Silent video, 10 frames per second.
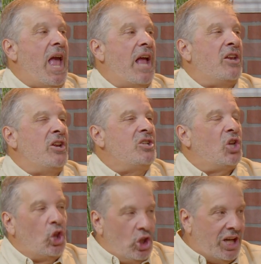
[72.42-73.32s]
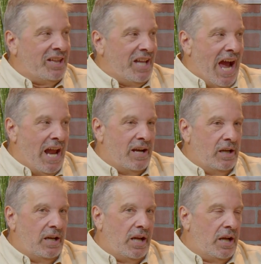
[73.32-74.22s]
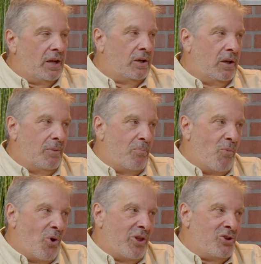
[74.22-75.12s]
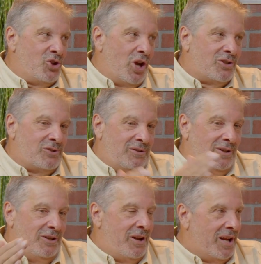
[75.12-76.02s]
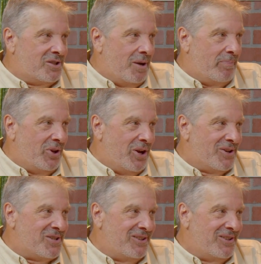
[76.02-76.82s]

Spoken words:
And you need to look at that in more than just the next couple of years.